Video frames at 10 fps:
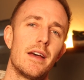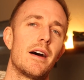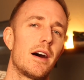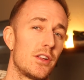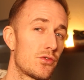
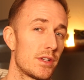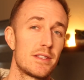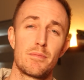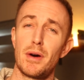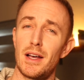hundreds,
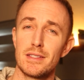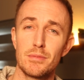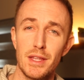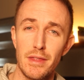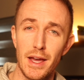
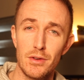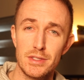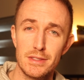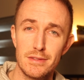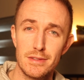possibly
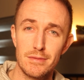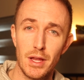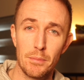thousands,